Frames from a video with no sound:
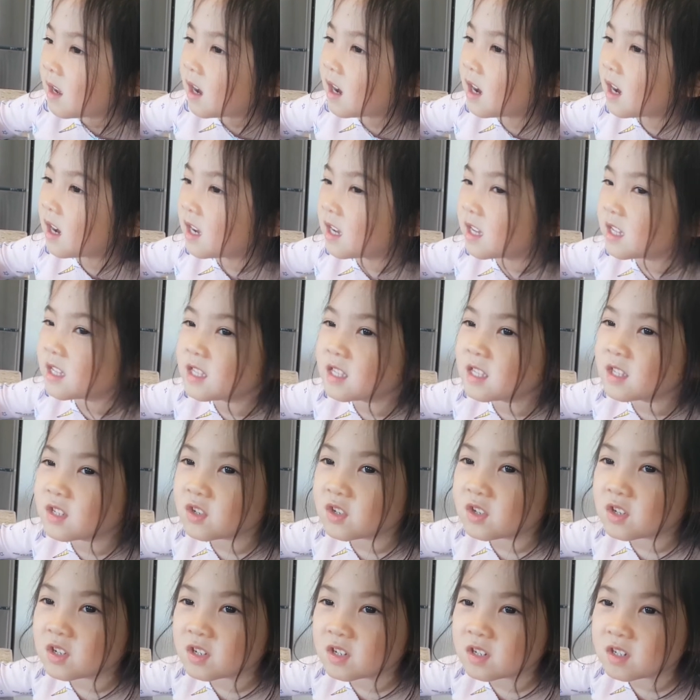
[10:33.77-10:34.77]
I
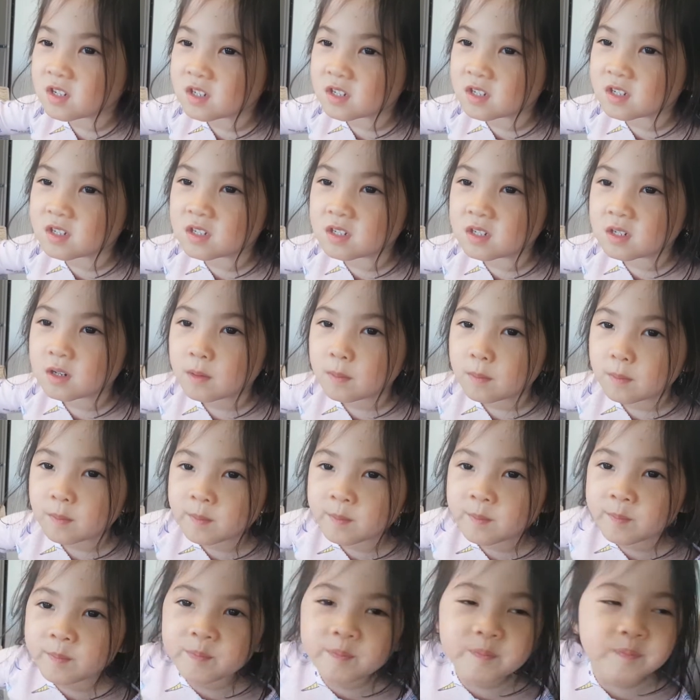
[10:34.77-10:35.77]
learned
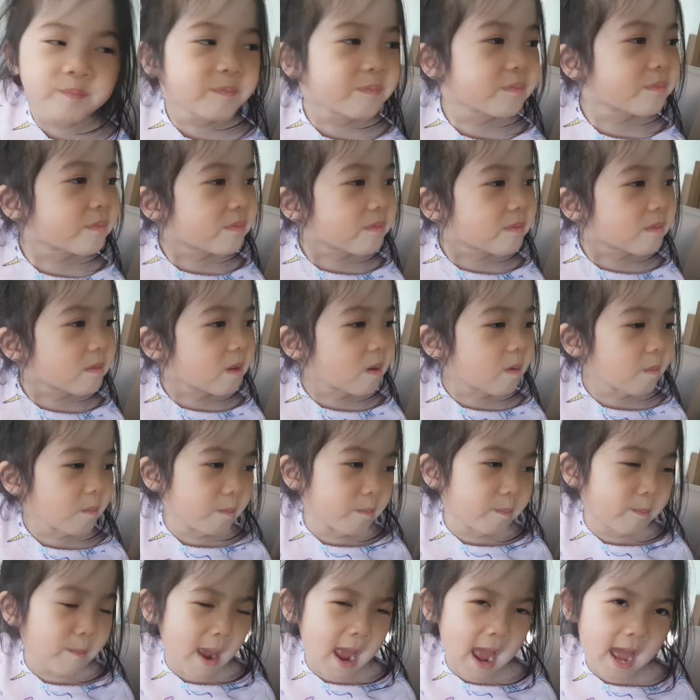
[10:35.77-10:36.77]

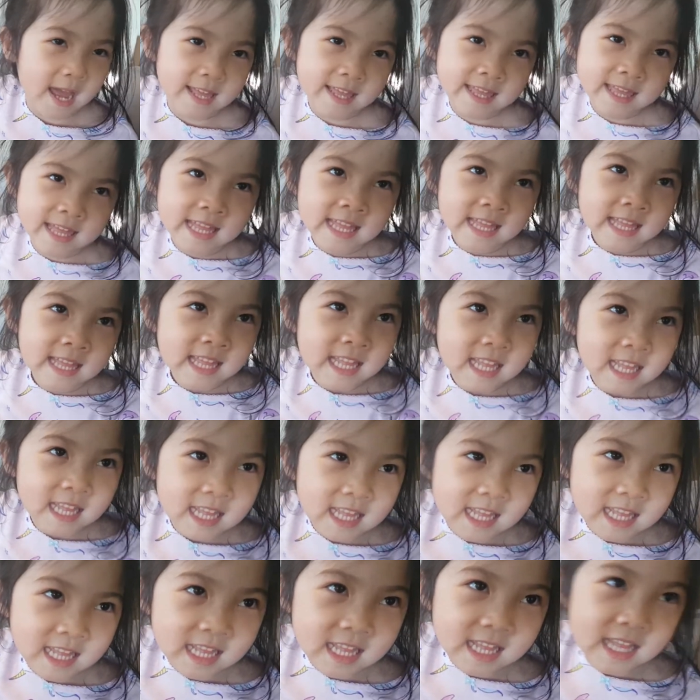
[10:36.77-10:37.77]
math.
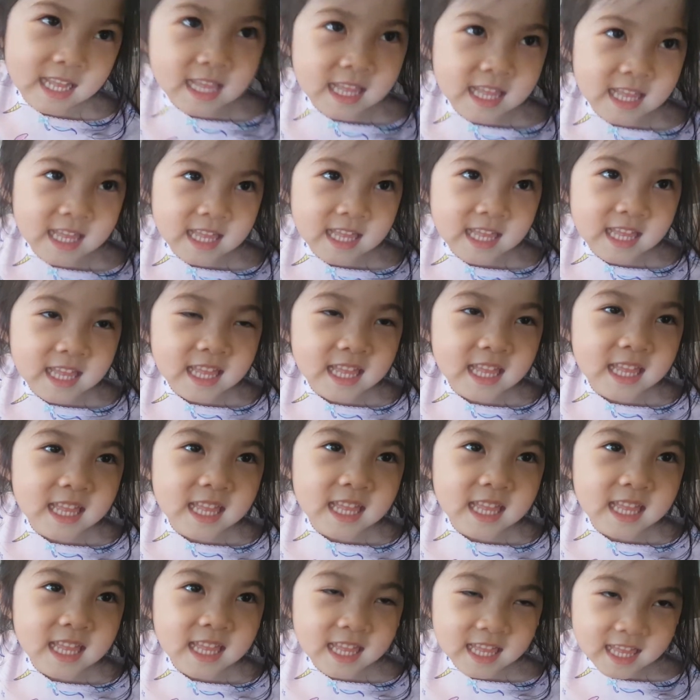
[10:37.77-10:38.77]
You learned
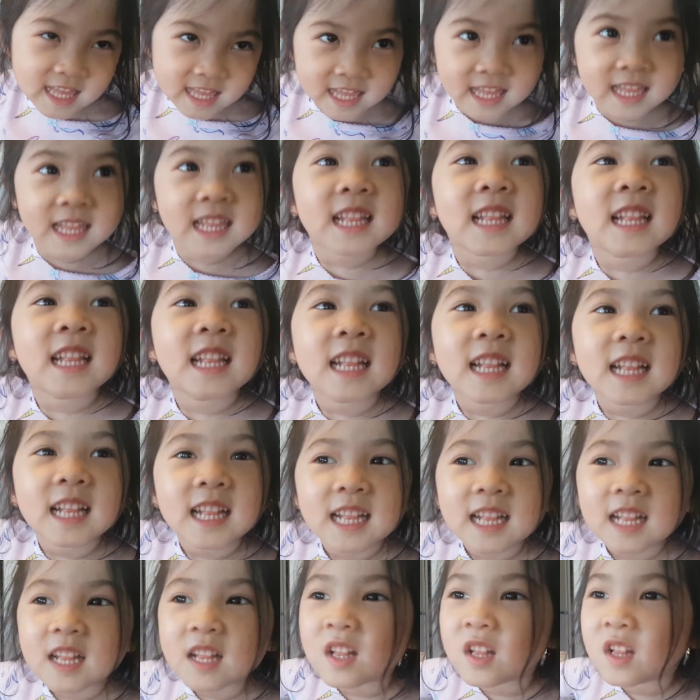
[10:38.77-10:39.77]
math? What kind of
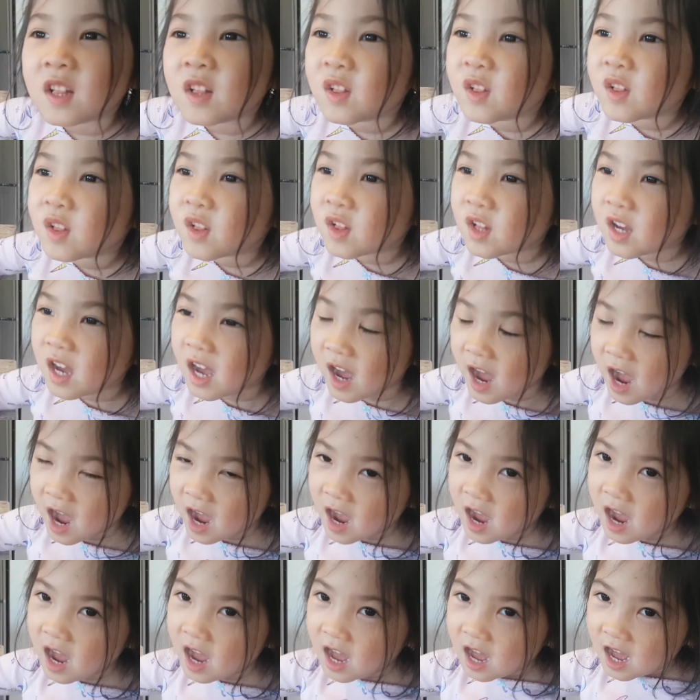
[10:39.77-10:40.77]
math did you
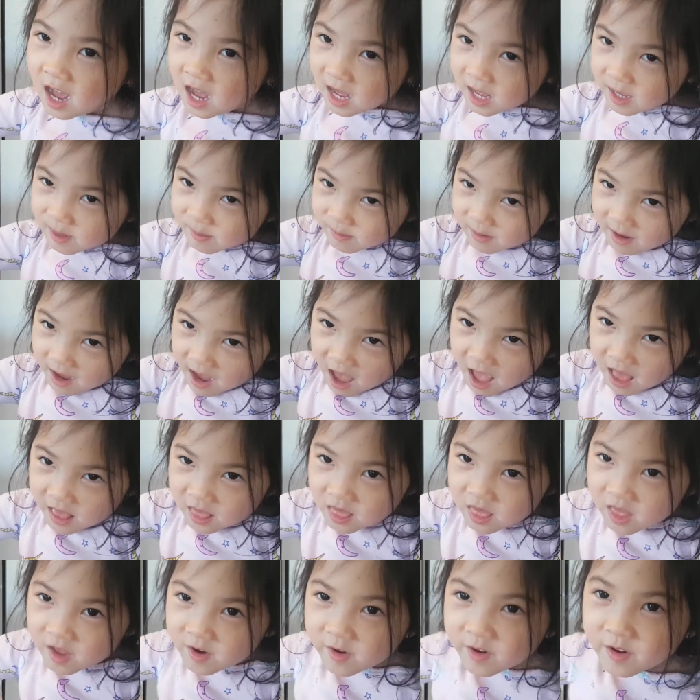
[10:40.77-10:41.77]
learn? I
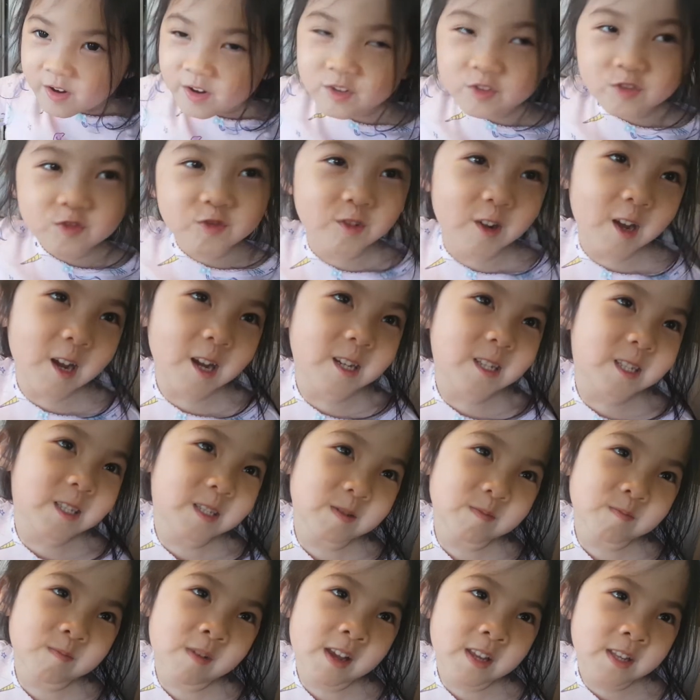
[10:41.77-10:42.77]
learned
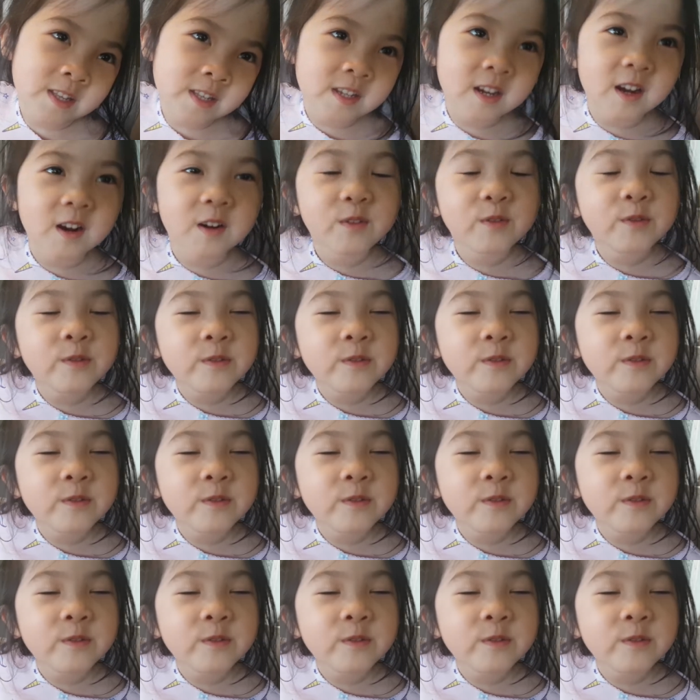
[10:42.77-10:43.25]
drawing myself.